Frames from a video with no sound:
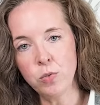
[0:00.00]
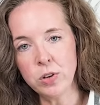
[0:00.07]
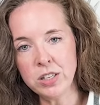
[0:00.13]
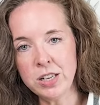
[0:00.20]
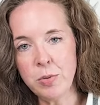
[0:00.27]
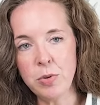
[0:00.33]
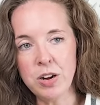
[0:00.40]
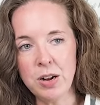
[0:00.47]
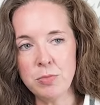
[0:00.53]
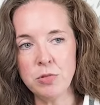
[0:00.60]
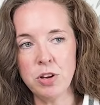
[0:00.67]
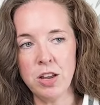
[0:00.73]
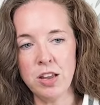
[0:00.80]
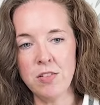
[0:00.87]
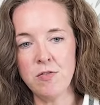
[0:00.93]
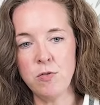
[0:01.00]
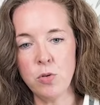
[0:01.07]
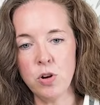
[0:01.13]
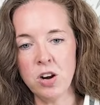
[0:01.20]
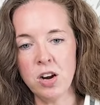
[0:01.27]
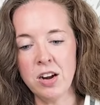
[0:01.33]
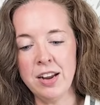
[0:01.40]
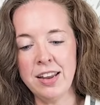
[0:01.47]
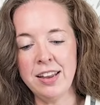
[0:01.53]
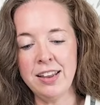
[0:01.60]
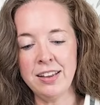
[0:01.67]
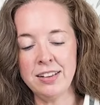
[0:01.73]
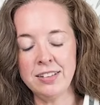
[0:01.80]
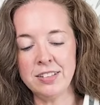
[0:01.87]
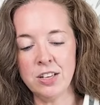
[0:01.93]
really what I'm looking for
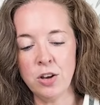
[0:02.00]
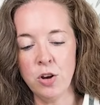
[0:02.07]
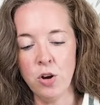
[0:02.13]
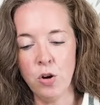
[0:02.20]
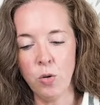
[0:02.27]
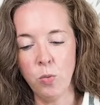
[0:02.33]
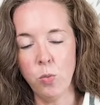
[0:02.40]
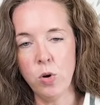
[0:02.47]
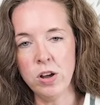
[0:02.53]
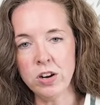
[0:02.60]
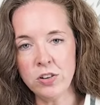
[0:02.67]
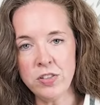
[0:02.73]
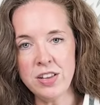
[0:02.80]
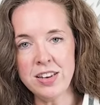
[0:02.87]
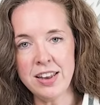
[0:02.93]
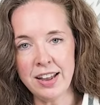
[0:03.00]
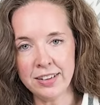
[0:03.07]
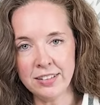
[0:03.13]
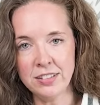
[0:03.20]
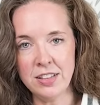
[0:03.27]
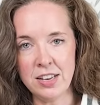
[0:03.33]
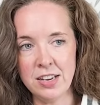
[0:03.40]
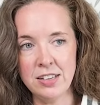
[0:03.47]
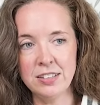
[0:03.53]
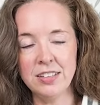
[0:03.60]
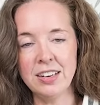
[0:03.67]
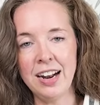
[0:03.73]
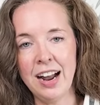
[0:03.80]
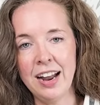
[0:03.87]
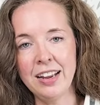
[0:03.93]
is what are the next things
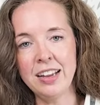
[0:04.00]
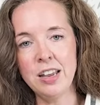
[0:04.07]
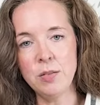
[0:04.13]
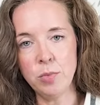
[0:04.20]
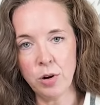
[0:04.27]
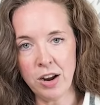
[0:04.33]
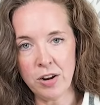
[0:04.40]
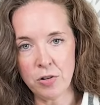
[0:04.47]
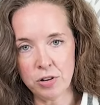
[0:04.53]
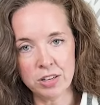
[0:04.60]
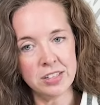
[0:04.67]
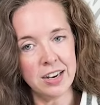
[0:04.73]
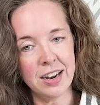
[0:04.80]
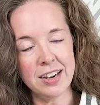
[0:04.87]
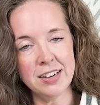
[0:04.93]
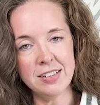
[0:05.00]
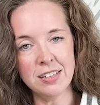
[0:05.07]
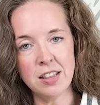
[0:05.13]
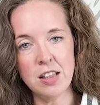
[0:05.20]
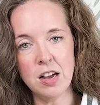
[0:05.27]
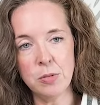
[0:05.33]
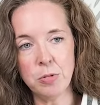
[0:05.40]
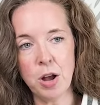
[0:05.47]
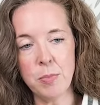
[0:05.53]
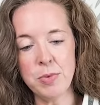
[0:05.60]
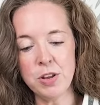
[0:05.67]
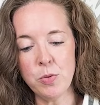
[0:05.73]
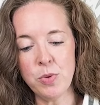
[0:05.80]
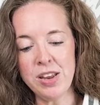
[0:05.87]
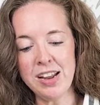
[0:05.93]
that I can prioritize in the
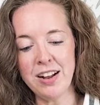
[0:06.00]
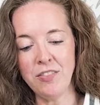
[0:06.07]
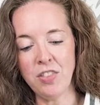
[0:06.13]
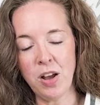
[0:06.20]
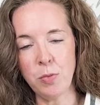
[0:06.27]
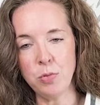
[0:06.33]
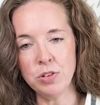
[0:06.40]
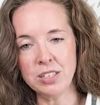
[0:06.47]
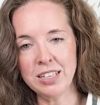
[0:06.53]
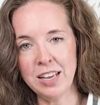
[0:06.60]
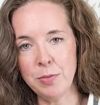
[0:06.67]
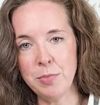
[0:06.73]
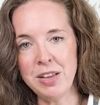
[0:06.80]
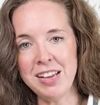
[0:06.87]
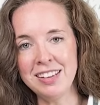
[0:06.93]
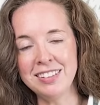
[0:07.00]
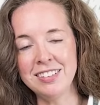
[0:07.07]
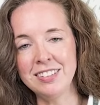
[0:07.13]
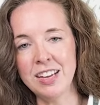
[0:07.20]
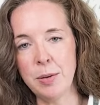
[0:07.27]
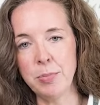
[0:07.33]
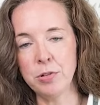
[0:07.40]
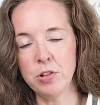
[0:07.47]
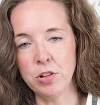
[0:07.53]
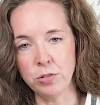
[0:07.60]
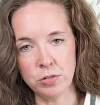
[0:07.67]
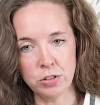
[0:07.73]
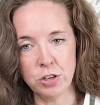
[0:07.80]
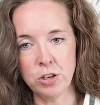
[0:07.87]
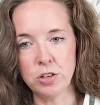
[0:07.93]
upcoming week that will get me a step
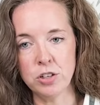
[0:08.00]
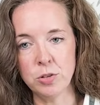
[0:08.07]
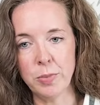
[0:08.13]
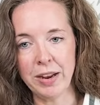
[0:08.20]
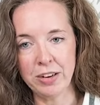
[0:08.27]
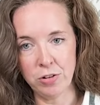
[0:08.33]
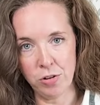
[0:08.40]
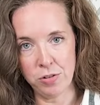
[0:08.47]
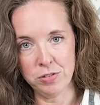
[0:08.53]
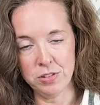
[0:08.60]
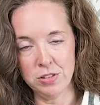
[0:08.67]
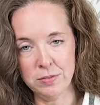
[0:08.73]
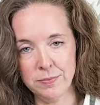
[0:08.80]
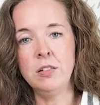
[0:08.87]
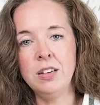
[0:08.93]
closer to my goals?